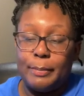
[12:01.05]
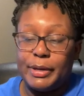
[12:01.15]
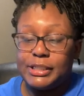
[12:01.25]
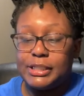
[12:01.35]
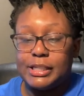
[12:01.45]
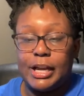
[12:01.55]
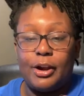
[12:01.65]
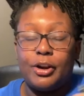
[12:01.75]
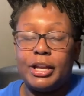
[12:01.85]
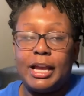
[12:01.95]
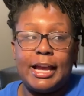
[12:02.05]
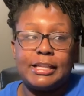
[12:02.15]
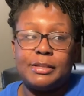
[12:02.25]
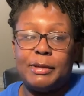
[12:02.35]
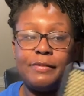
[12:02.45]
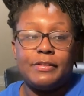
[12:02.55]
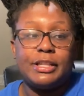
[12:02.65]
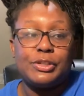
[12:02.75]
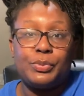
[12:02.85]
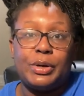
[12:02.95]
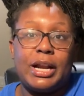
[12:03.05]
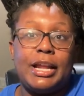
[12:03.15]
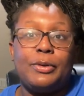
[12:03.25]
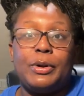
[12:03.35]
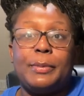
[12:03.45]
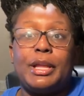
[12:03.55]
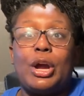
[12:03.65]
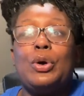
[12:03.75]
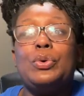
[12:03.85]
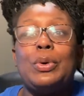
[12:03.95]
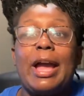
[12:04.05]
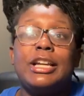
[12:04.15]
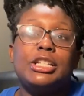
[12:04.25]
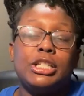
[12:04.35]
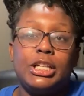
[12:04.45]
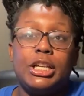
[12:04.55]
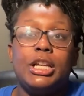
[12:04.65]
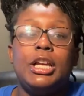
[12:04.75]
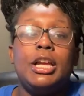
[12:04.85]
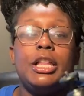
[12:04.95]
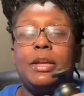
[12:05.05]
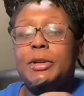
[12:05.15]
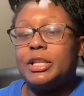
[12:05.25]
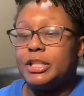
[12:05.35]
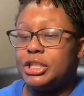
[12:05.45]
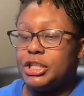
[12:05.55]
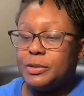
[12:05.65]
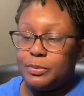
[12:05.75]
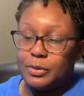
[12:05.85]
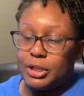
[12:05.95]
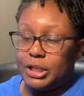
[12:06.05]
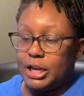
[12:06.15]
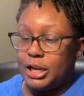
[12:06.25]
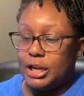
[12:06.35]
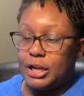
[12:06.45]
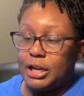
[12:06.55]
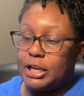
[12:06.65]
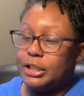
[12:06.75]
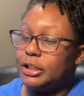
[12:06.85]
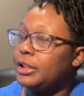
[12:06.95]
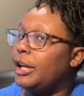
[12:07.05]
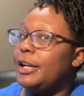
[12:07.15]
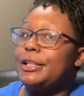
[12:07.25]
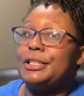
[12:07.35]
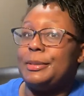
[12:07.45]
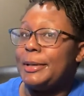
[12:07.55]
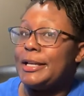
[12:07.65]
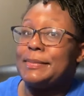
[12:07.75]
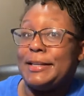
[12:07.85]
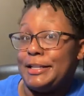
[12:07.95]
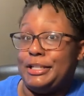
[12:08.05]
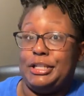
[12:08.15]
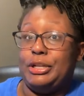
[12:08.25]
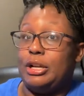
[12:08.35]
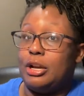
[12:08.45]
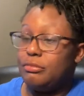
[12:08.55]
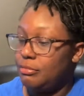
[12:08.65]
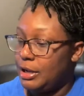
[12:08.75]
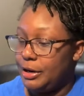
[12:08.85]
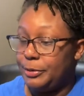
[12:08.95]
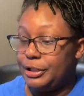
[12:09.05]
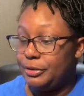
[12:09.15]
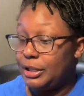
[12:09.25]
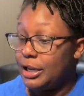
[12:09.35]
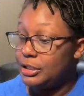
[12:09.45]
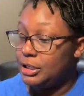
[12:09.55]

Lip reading: But since I had already asked the man for this one, I didn't want to be like, oh, actually, let me get this cheap one, like, and look like a cheap ass bitch. You know, I didn't want to do that.